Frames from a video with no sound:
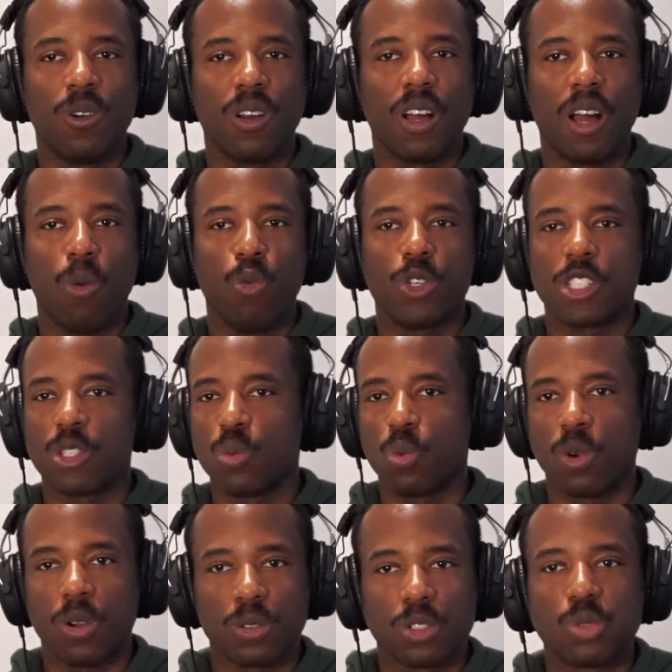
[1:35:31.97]
I wanted the
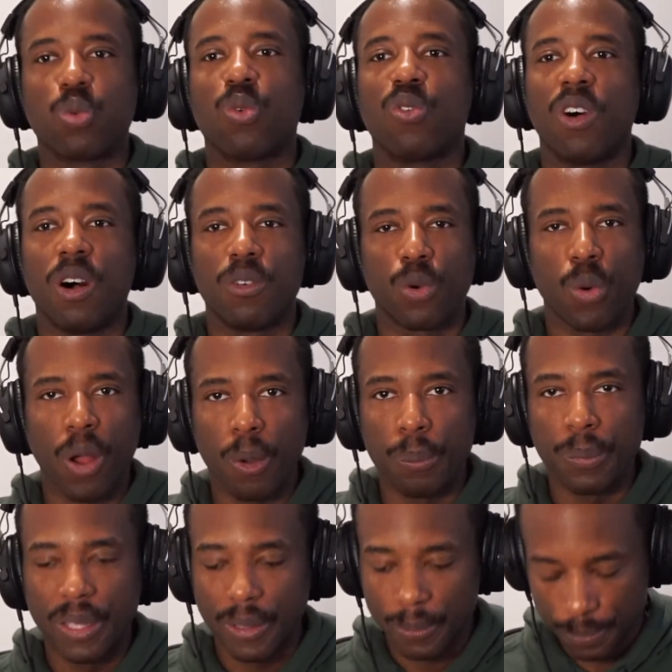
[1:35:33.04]
world to revolve around
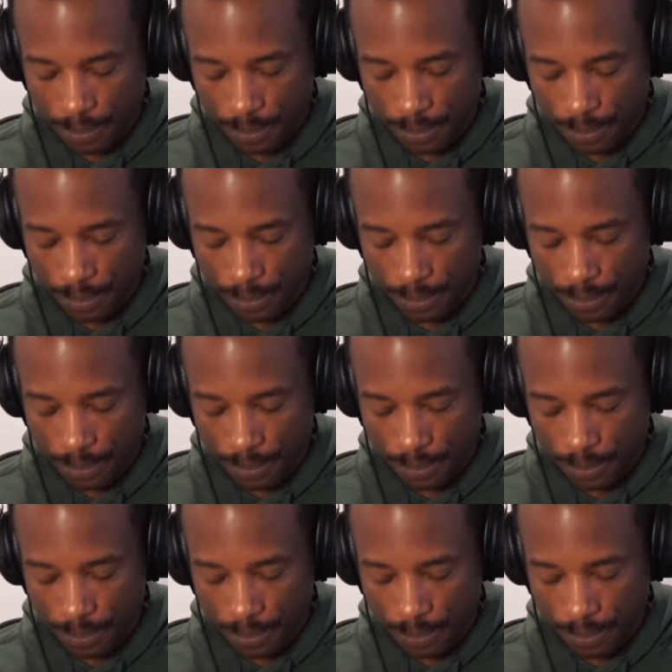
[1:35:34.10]
me.